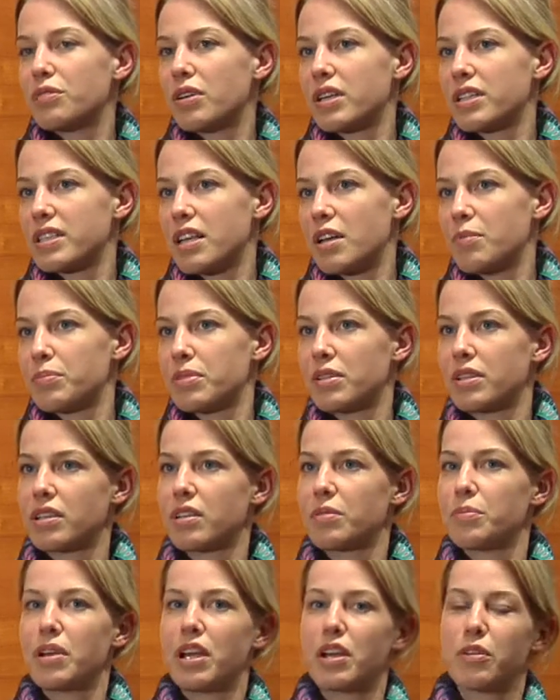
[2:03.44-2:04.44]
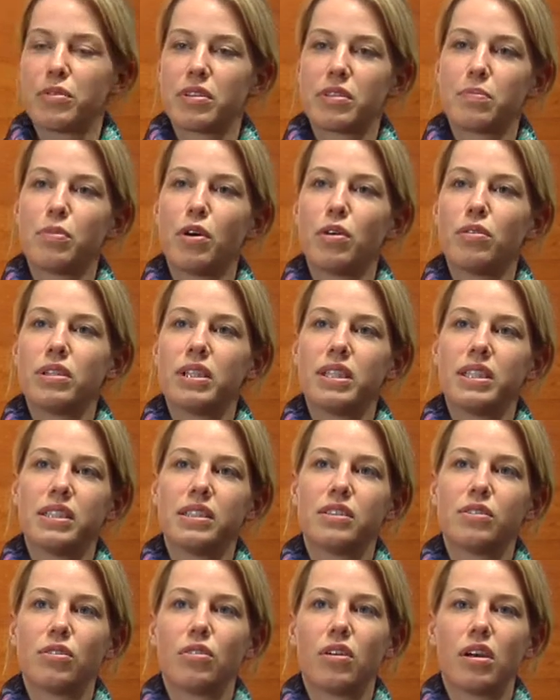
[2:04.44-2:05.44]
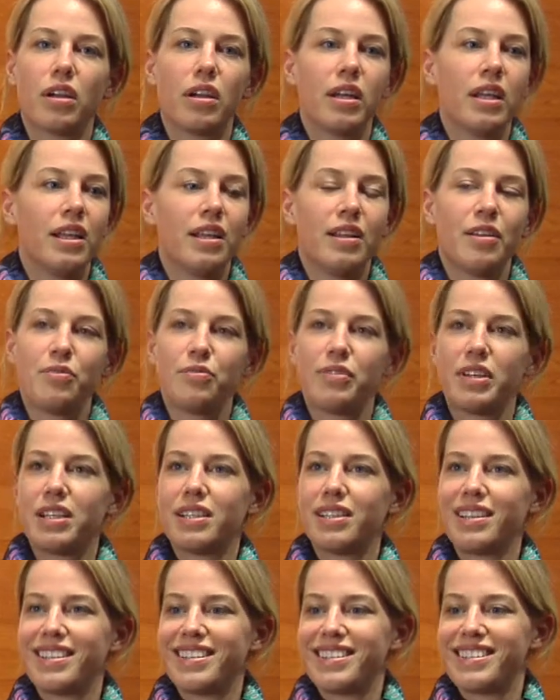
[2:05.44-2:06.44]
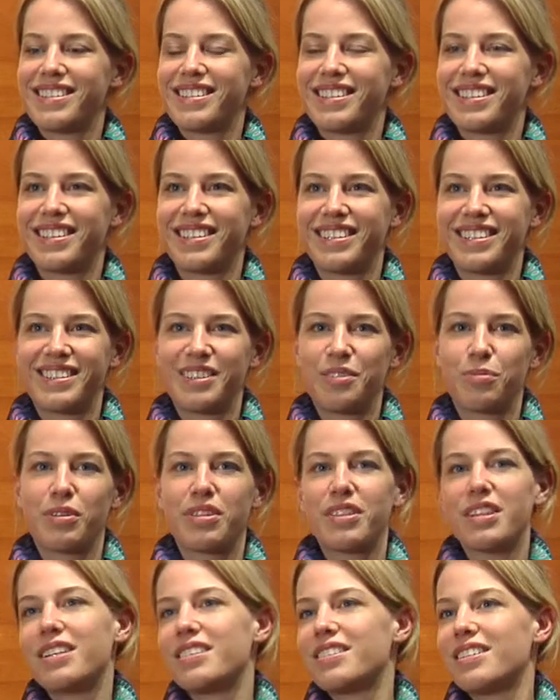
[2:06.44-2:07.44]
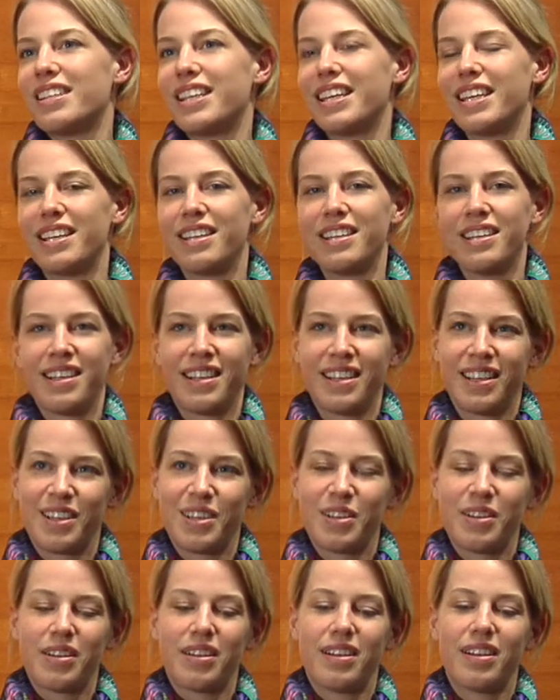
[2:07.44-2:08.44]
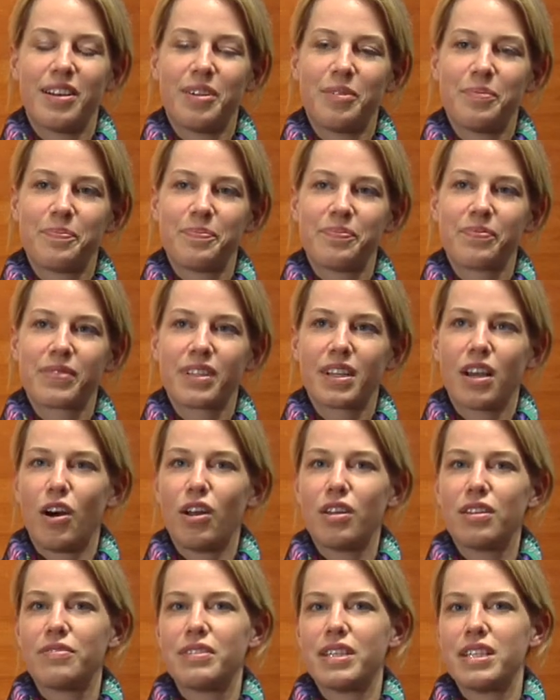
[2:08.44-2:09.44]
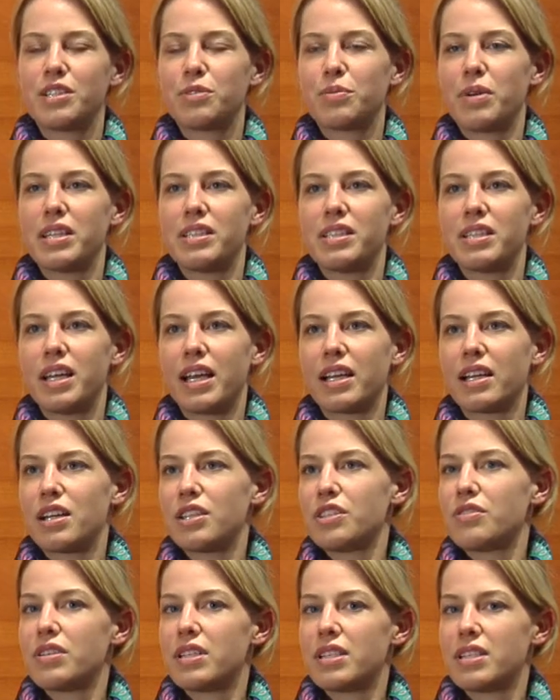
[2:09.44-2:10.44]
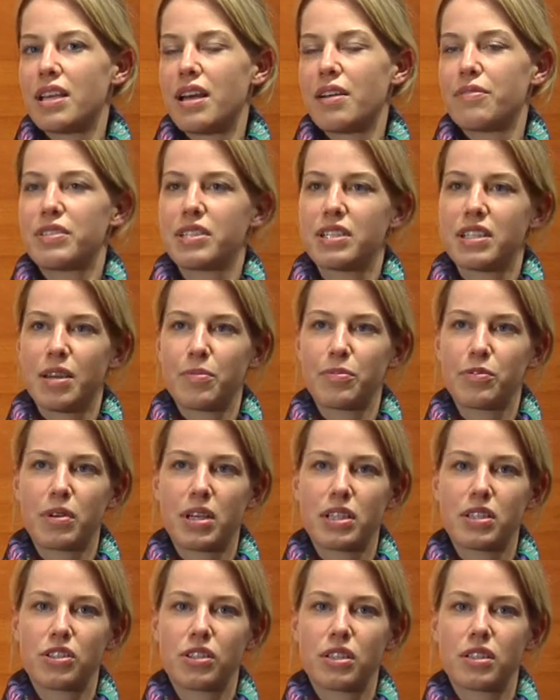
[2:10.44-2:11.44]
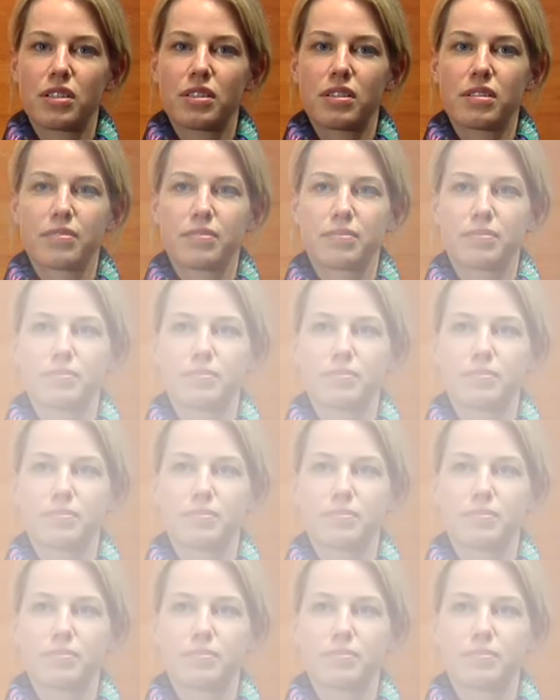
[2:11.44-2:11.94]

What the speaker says: for example, compare it with Poland, or Finland with Italy. All of these 29 countries have the same questions.